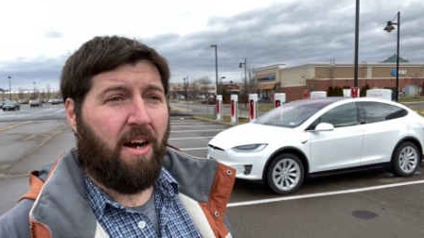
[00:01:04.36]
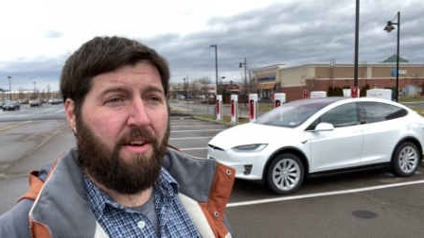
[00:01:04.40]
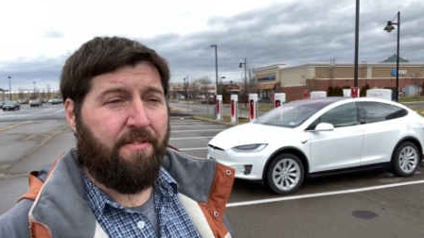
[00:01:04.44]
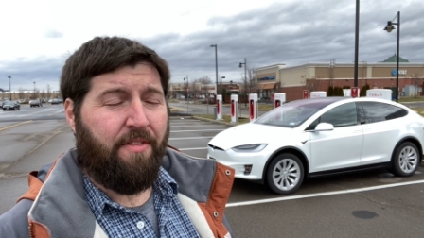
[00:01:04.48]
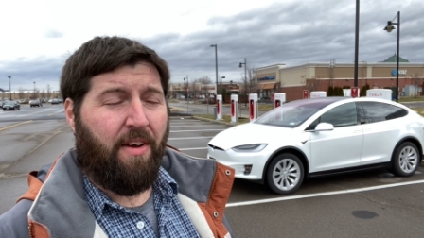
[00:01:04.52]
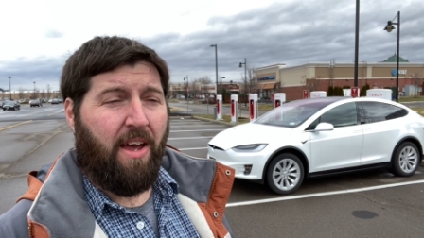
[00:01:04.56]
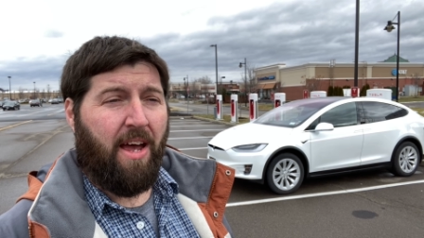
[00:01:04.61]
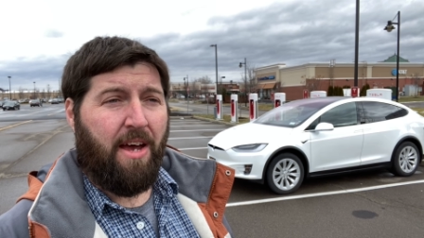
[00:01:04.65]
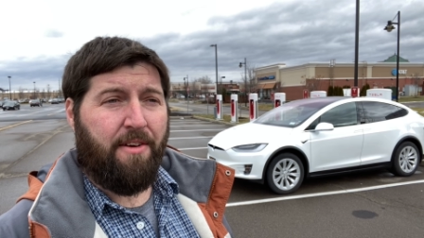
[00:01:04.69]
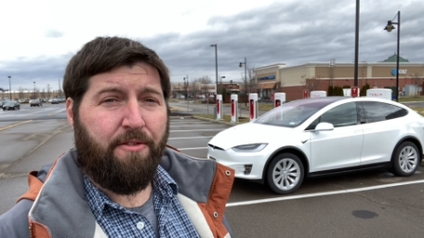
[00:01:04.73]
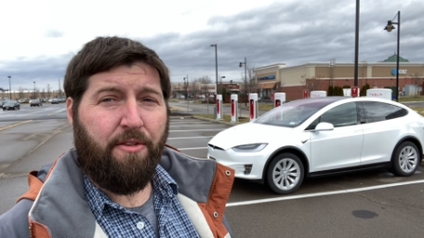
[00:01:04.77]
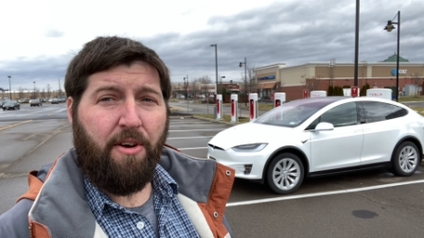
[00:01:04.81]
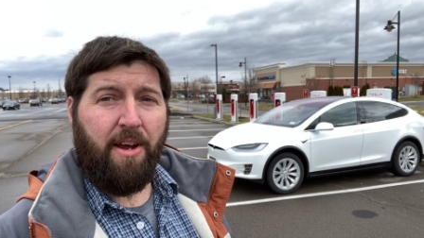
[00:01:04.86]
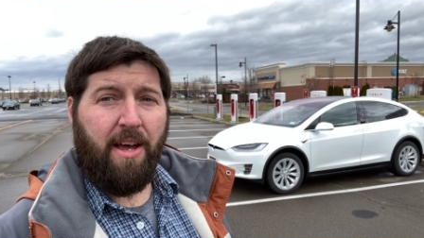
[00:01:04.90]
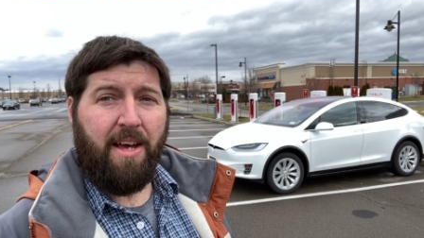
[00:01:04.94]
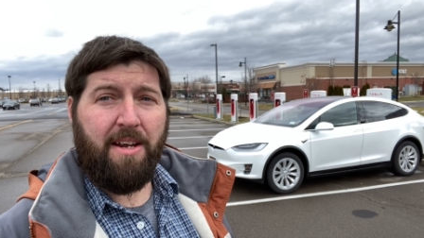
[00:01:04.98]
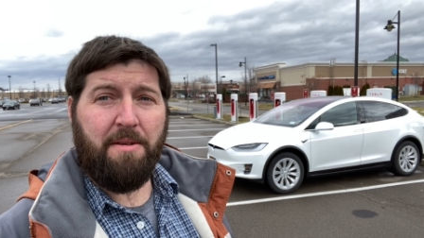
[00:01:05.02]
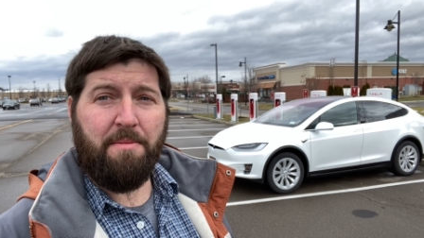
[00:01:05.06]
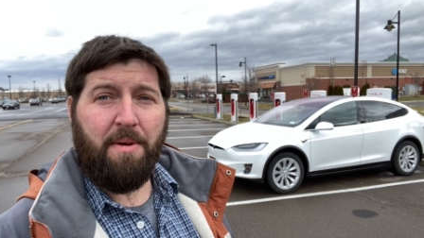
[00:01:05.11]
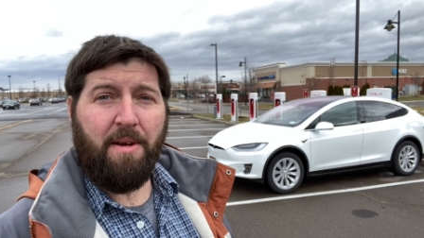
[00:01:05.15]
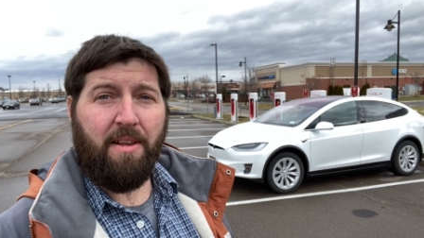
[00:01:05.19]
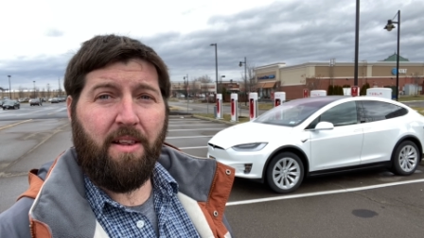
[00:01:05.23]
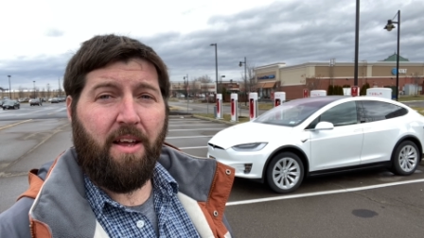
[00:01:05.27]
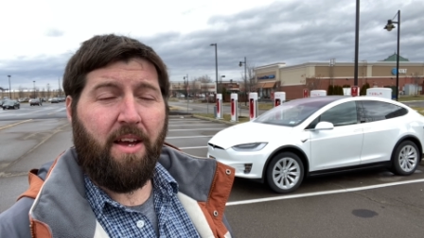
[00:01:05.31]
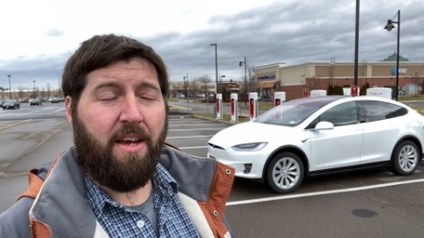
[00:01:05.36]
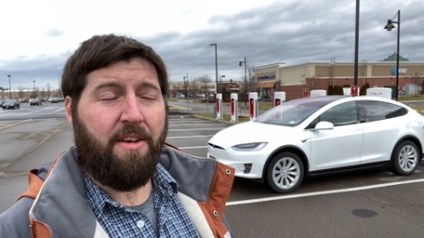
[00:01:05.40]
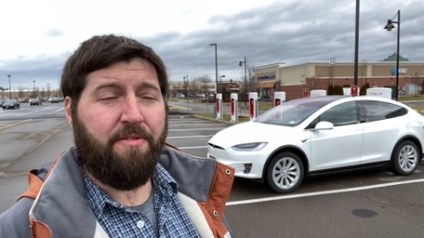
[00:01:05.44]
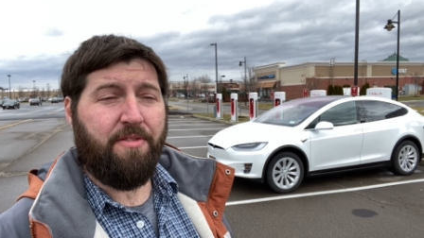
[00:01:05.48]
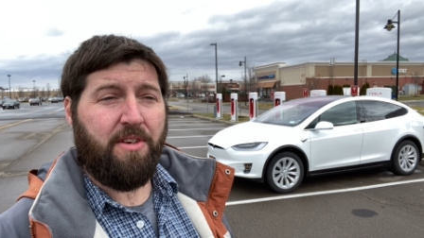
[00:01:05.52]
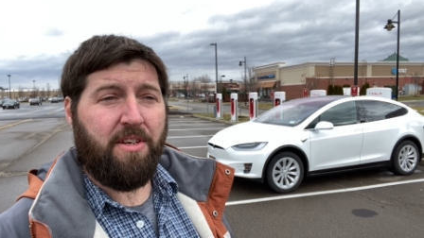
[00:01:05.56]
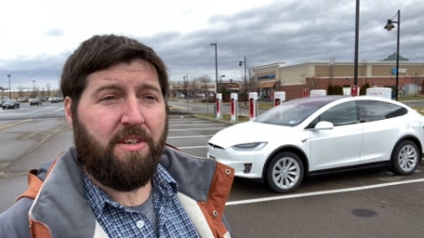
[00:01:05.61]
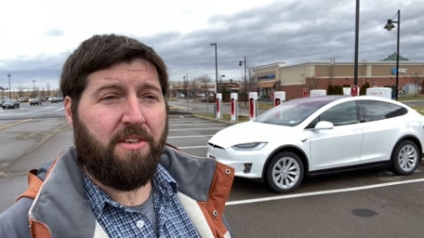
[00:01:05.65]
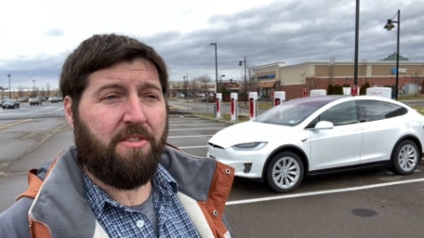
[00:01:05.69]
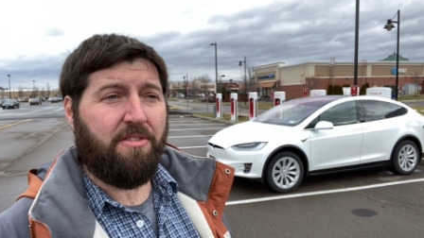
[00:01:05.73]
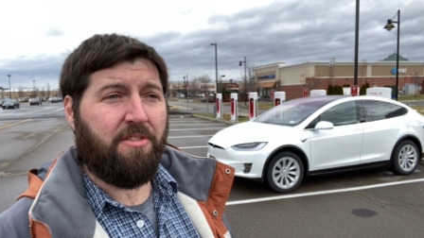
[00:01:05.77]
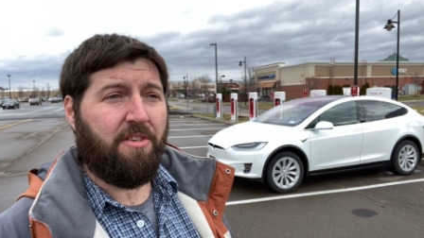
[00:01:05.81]
I've ever had in my life.
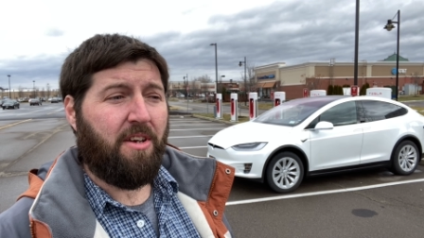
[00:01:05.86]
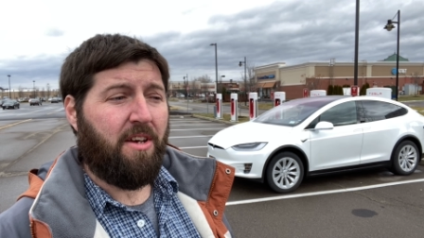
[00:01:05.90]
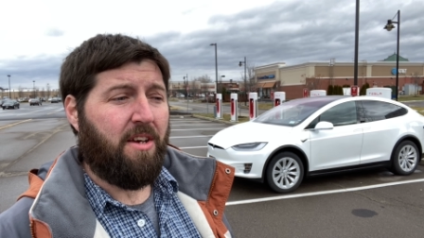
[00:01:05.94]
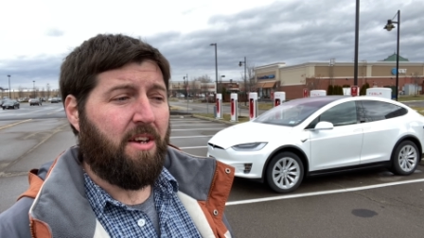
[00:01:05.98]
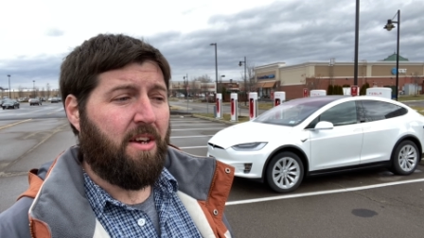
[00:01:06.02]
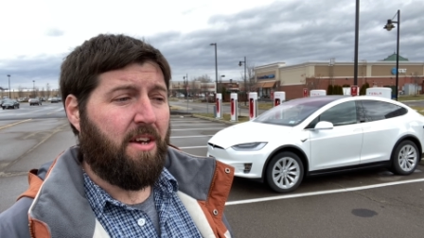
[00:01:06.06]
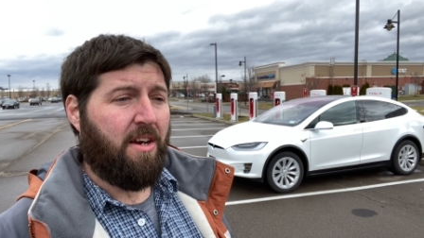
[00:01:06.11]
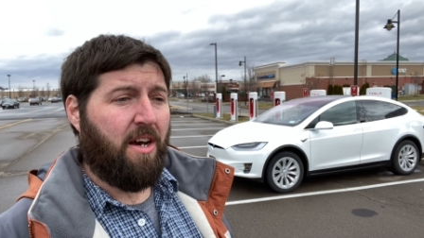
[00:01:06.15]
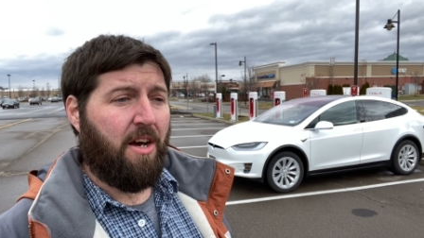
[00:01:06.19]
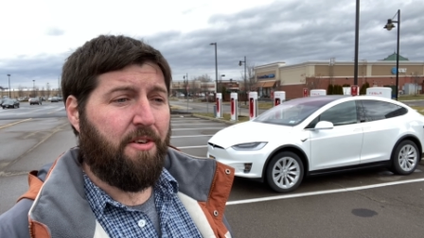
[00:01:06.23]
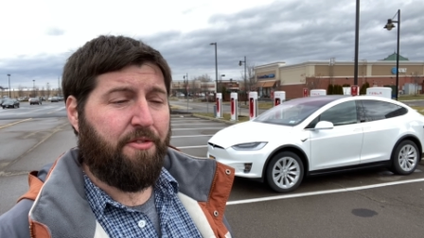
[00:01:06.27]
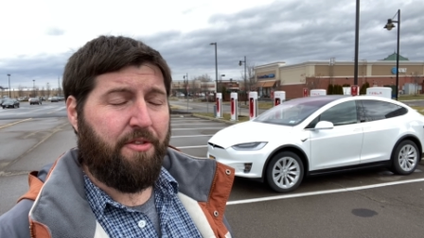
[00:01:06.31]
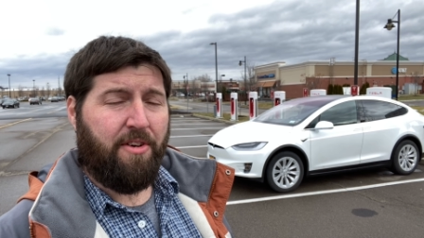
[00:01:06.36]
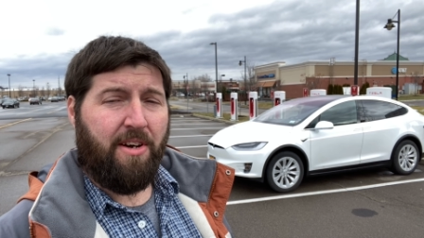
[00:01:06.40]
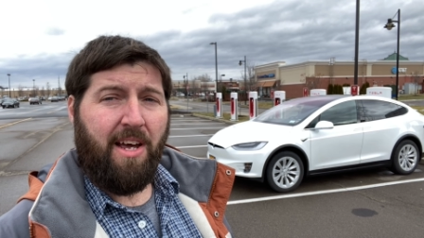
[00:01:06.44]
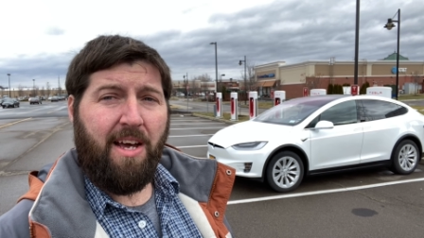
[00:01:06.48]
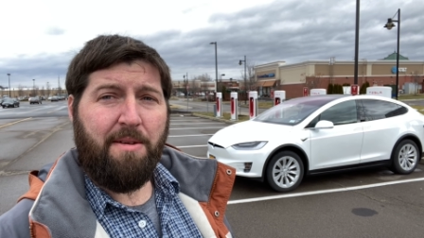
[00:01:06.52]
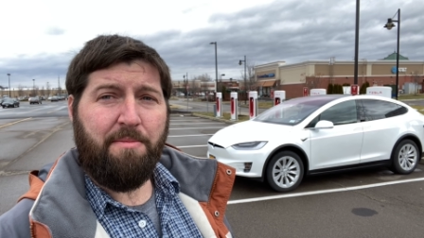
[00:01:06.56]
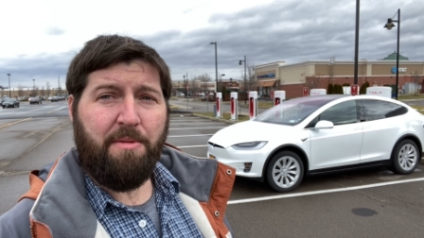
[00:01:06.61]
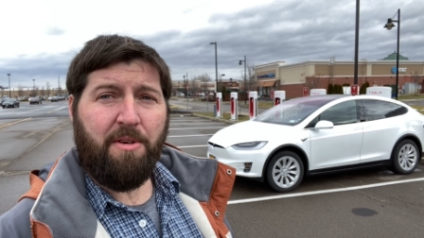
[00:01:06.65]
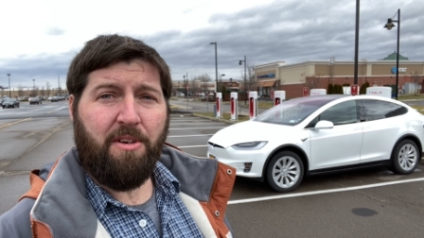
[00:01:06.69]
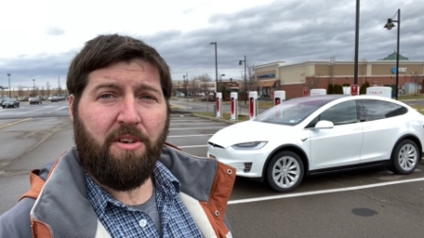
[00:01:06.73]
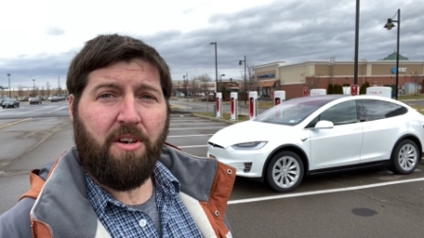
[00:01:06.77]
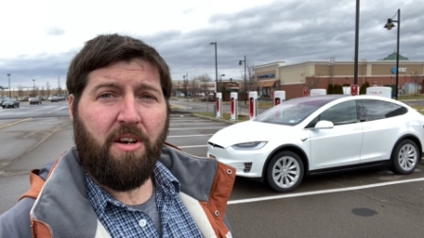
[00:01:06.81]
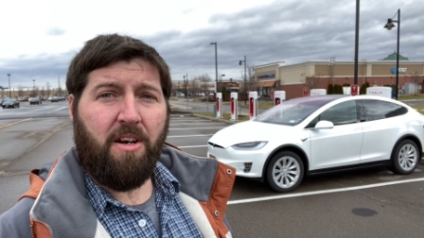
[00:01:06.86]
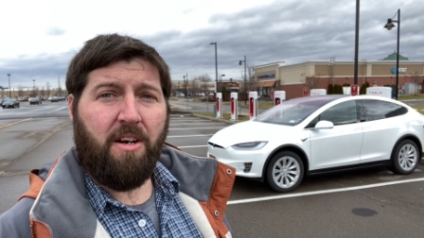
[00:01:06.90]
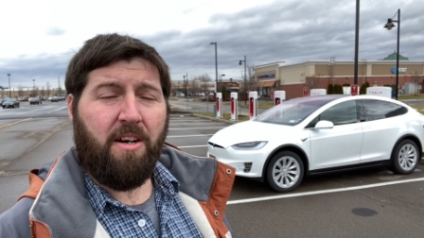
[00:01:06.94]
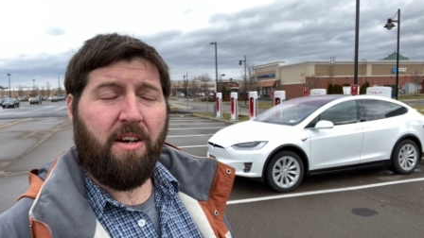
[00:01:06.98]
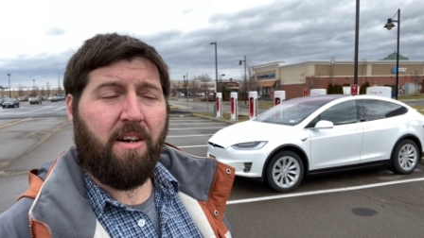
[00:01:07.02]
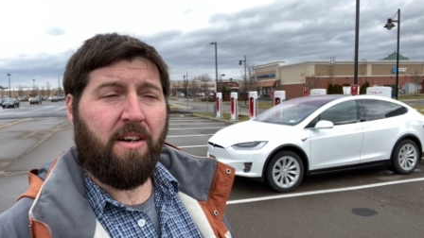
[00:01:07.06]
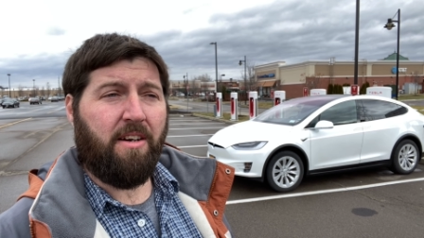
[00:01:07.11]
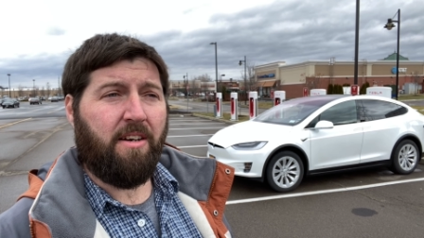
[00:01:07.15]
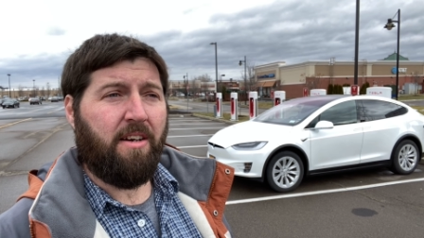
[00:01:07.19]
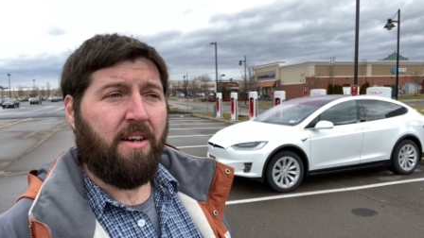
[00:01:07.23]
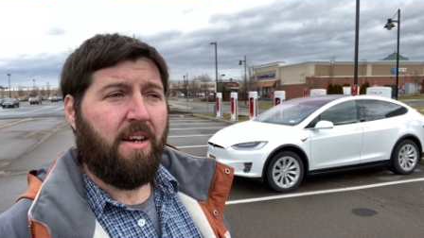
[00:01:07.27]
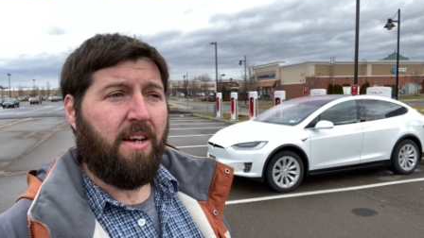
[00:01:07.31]
It is a phenomenal
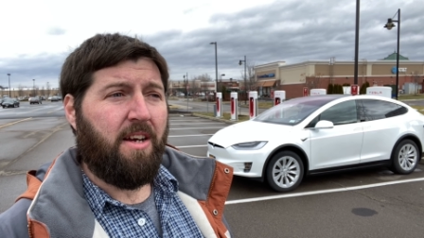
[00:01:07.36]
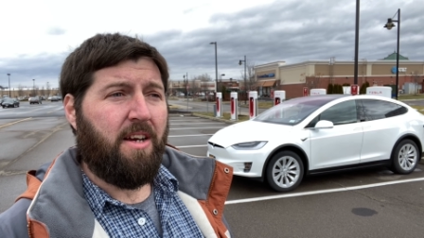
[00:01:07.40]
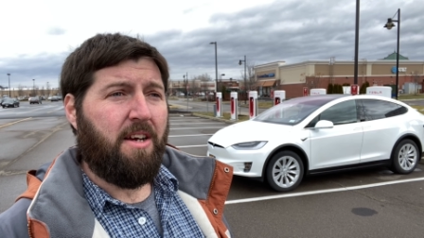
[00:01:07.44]
car,